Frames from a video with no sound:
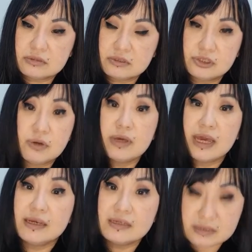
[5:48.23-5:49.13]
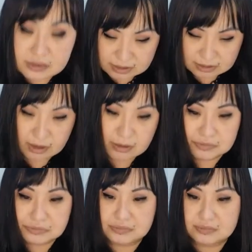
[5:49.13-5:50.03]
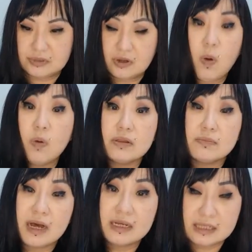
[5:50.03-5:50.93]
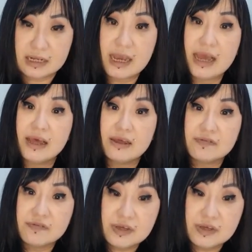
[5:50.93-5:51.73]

showcase all the masks that I have.